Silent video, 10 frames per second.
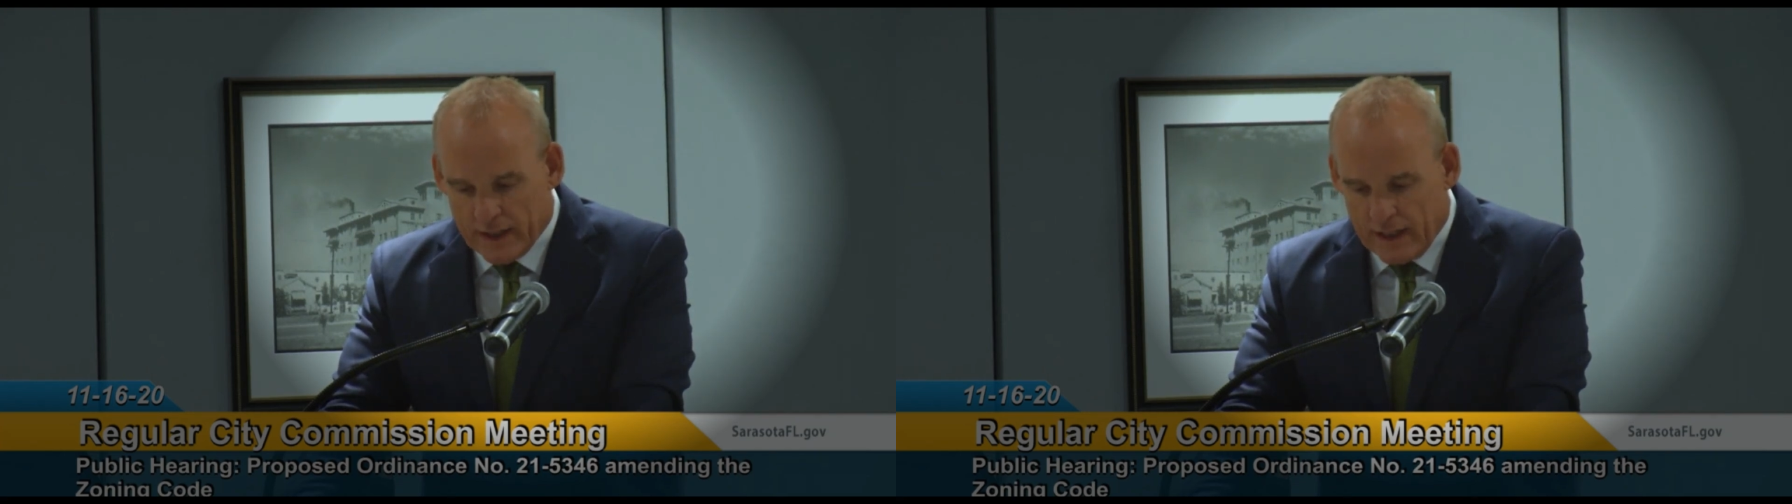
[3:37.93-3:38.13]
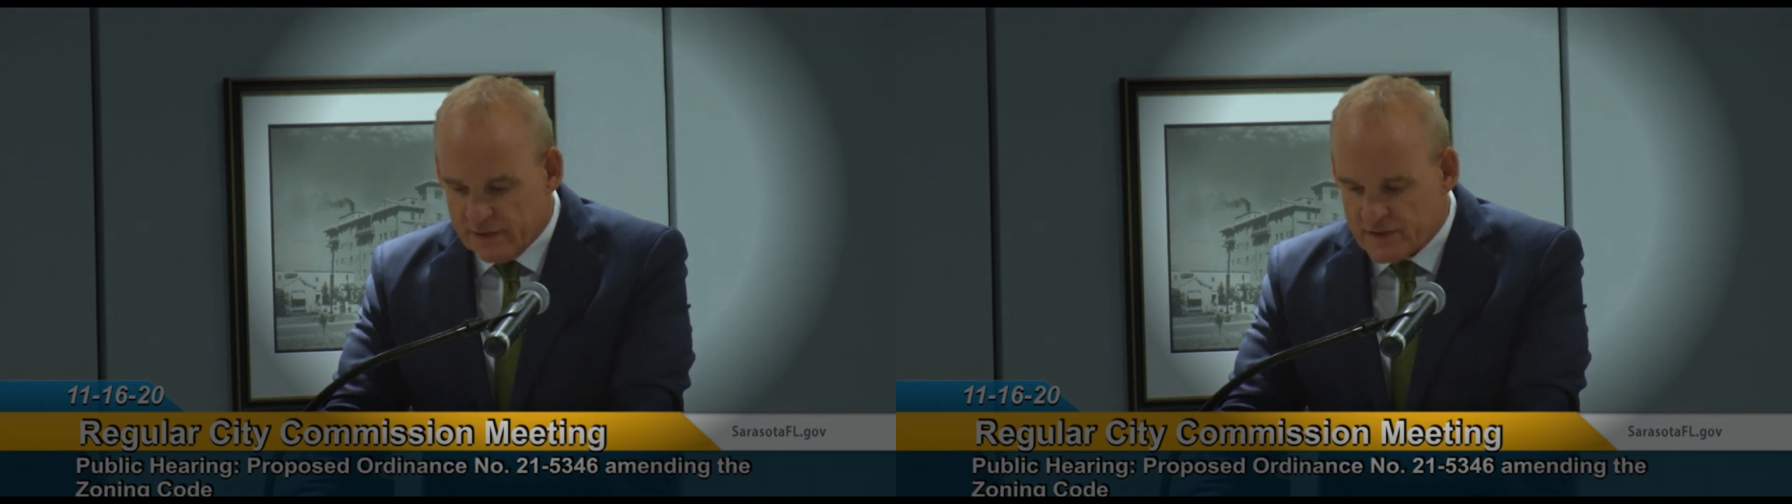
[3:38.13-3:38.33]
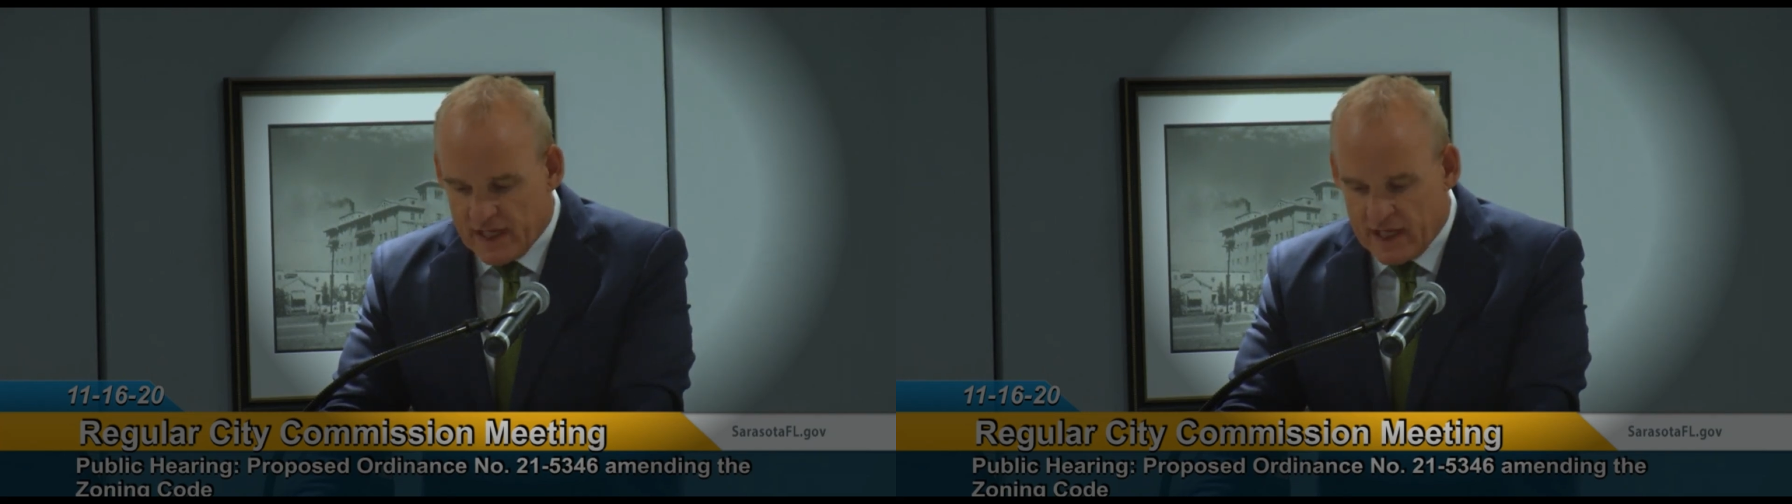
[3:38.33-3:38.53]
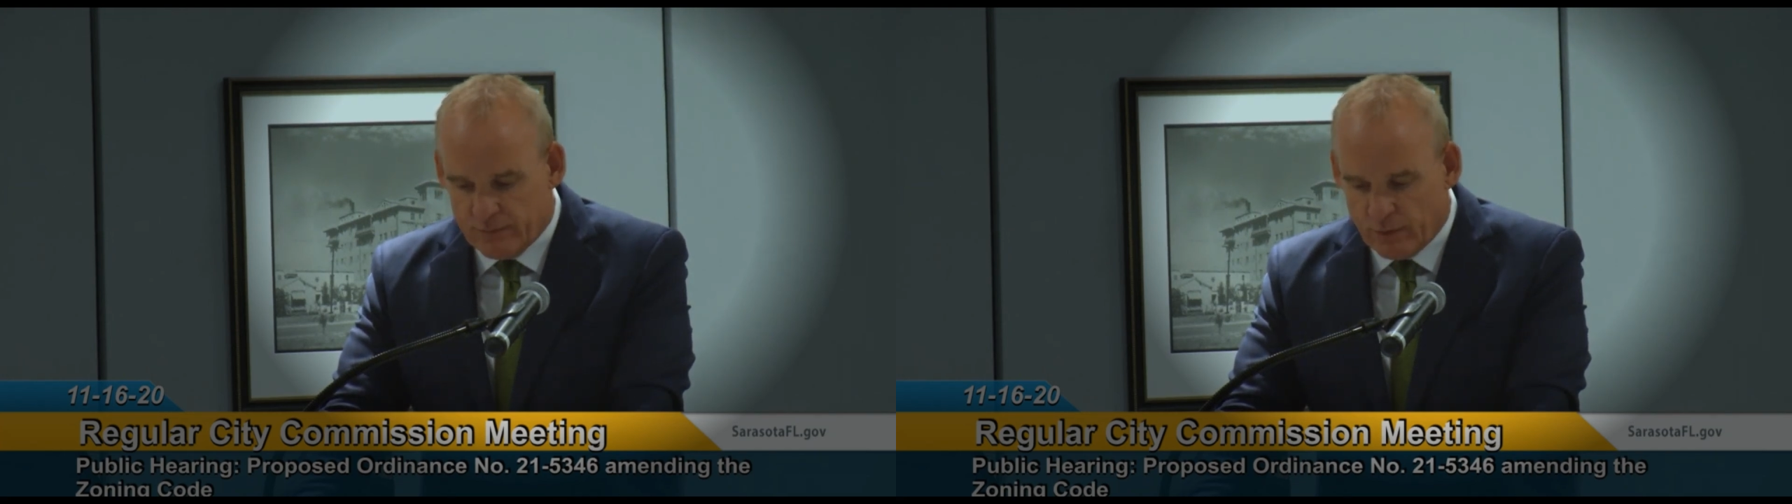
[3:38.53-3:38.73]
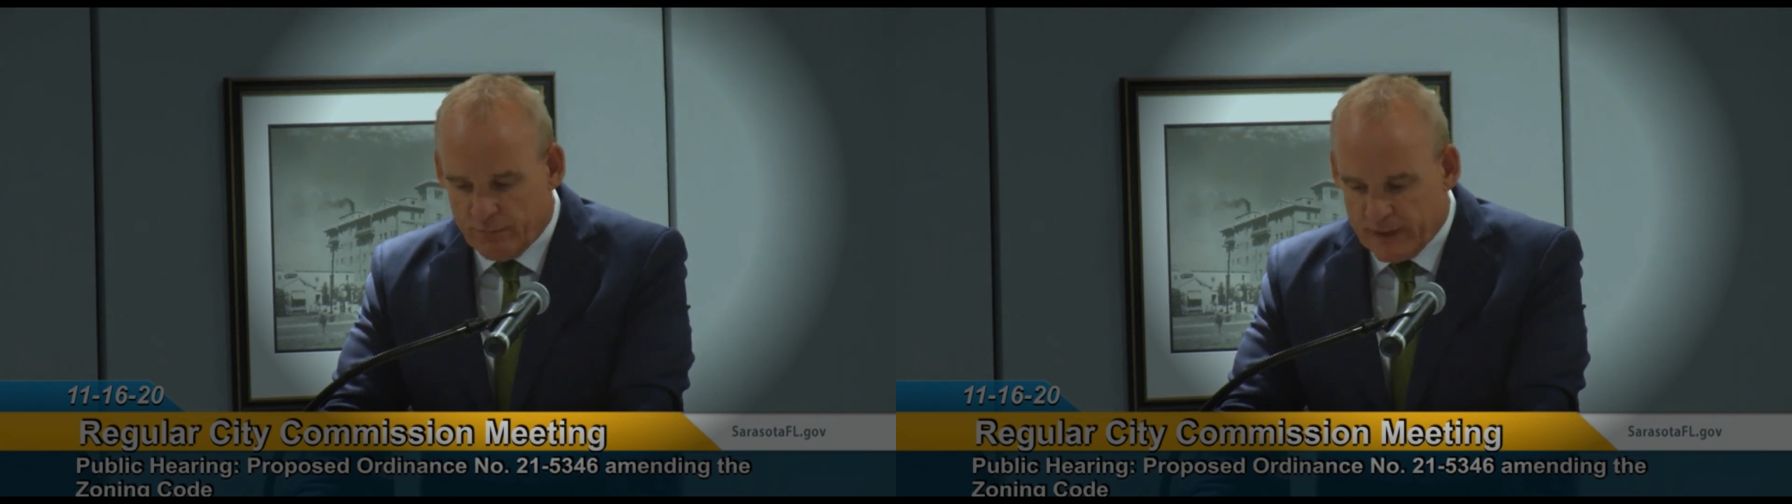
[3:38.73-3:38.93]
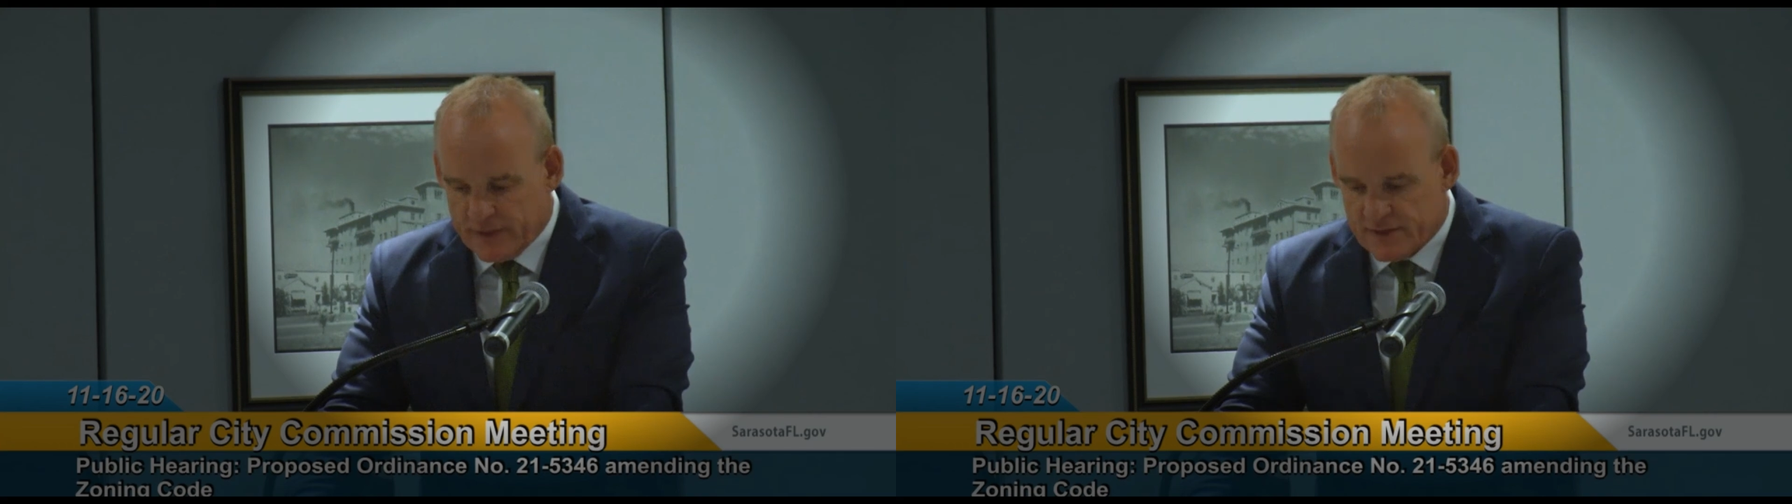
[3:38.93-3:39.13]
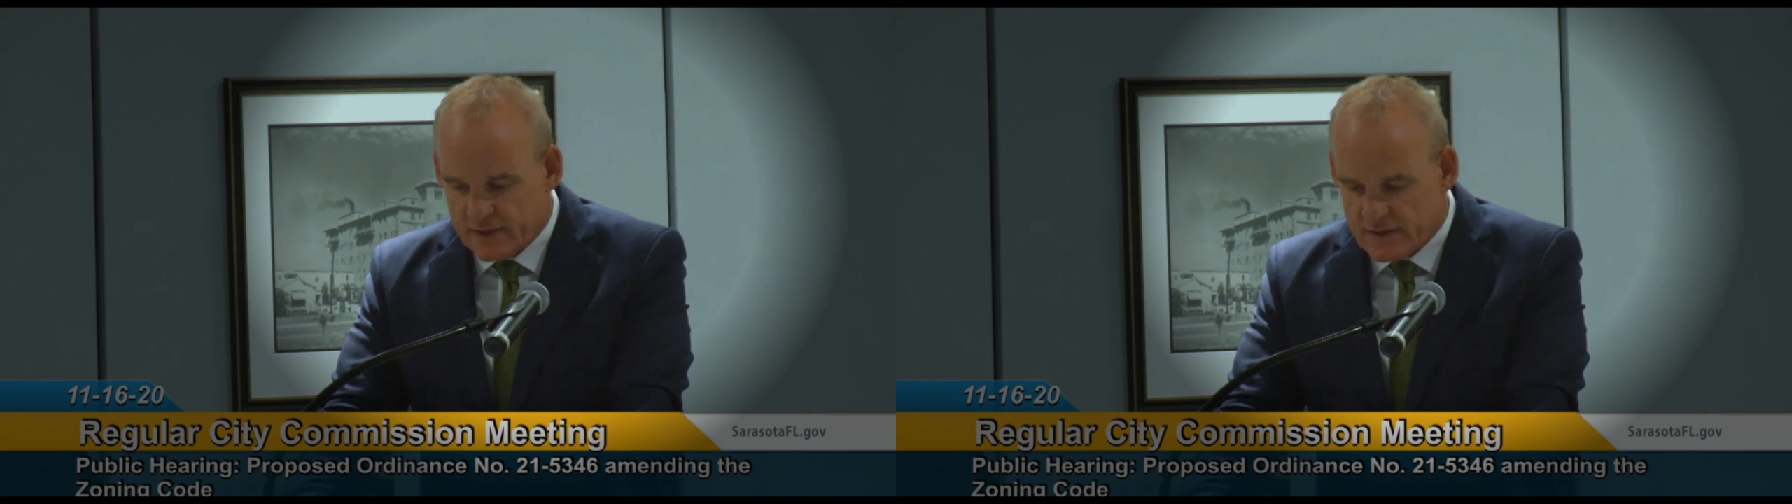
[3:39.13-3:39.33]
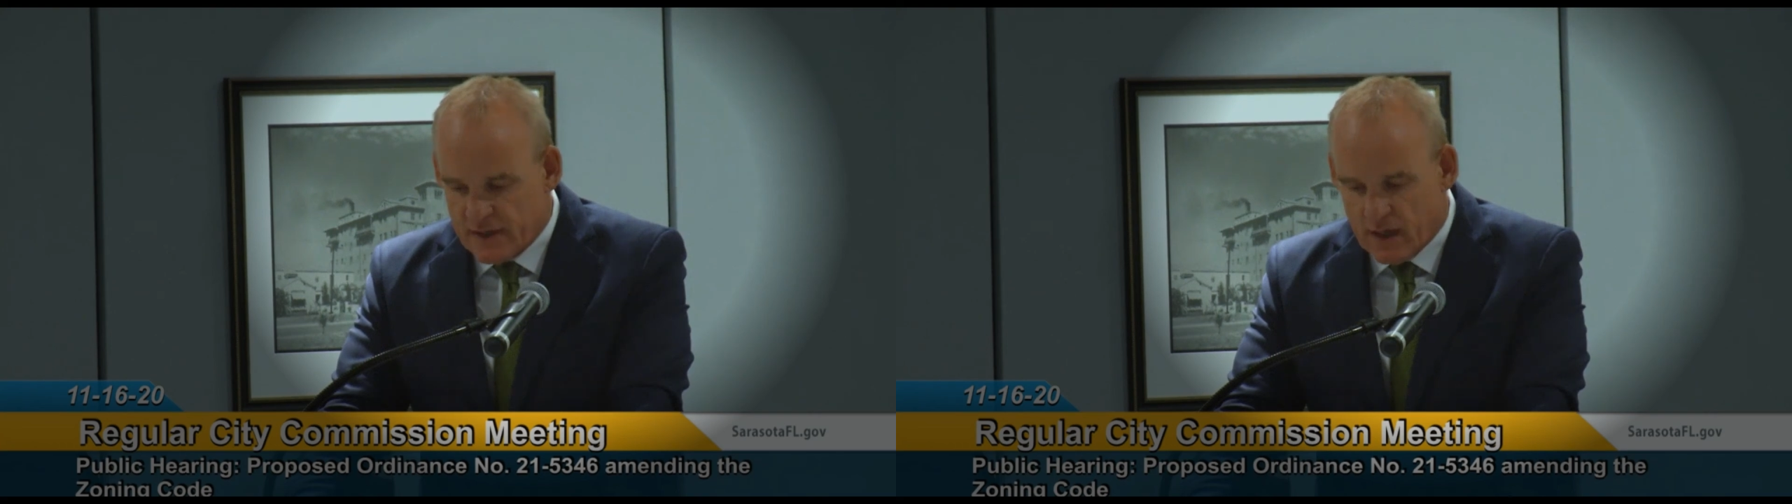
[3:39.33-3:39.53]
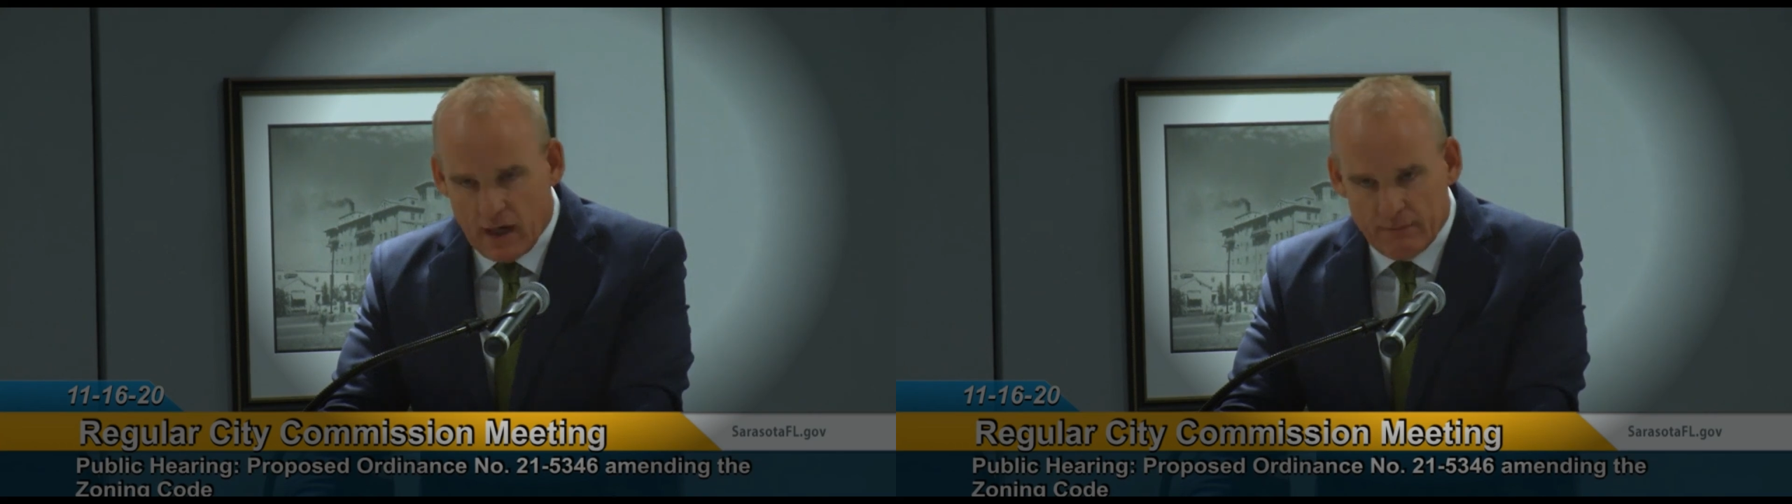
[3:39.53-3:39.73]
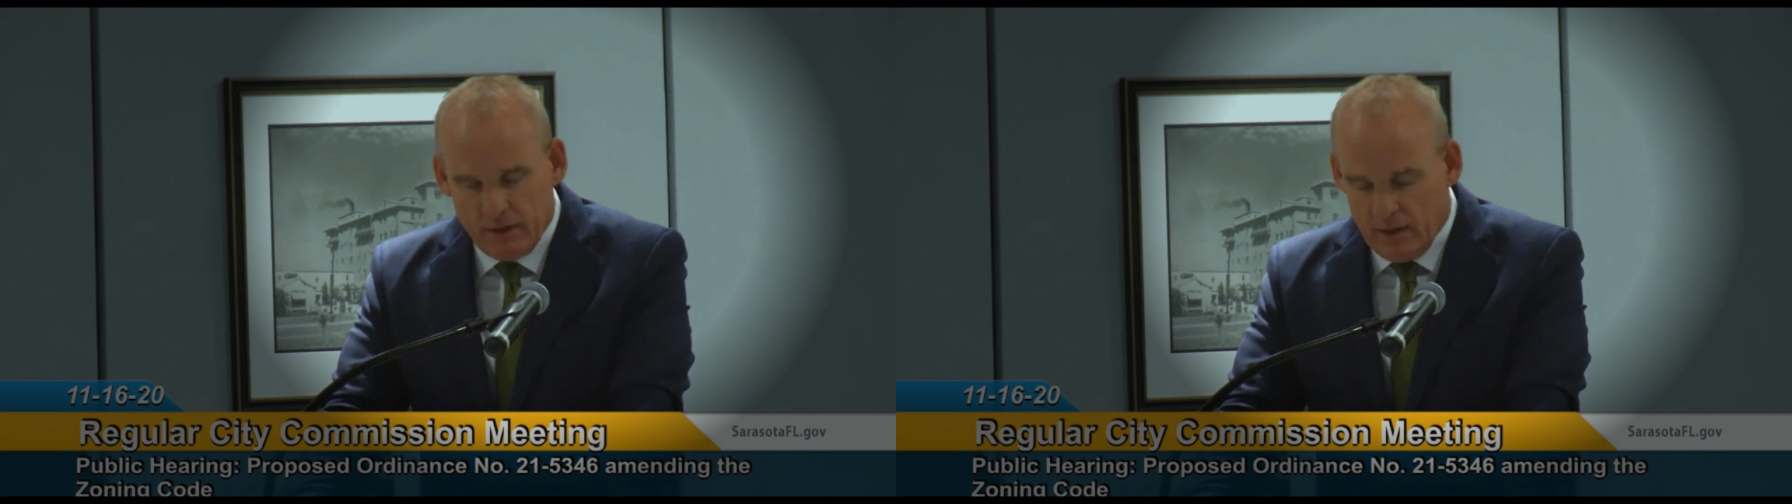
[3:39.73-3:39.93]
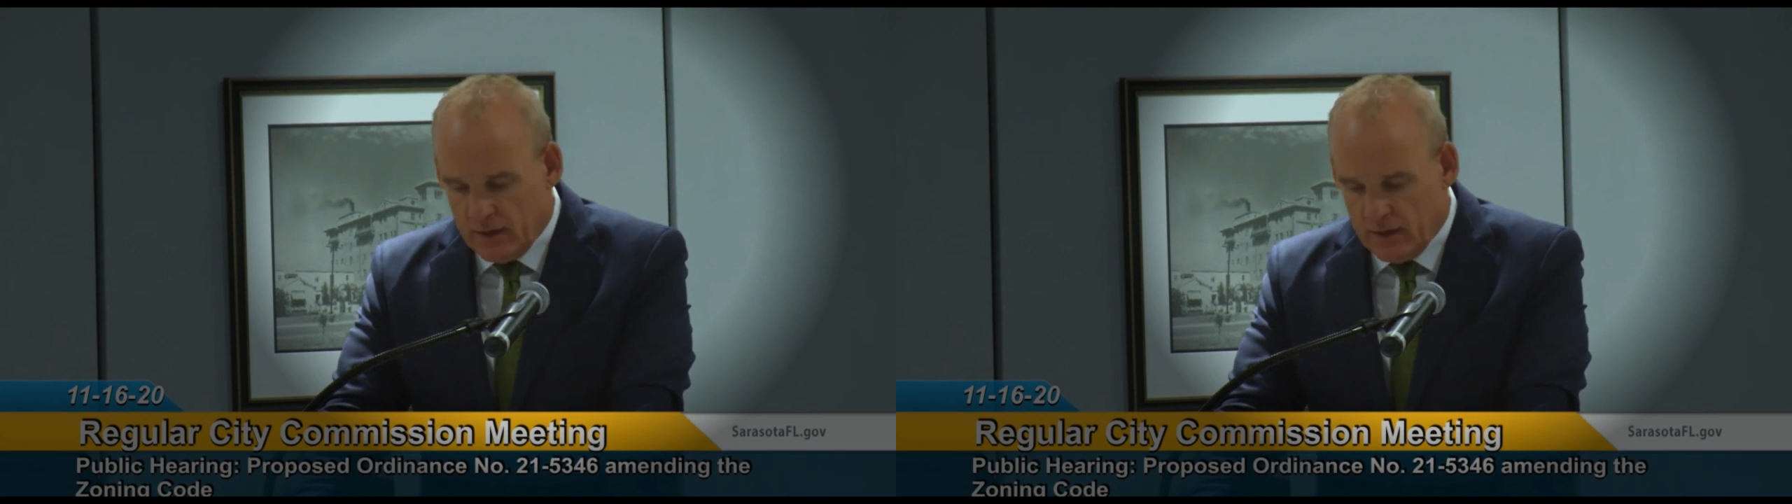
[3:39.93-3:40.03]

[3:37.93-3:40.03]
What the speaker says: understandable piece at a time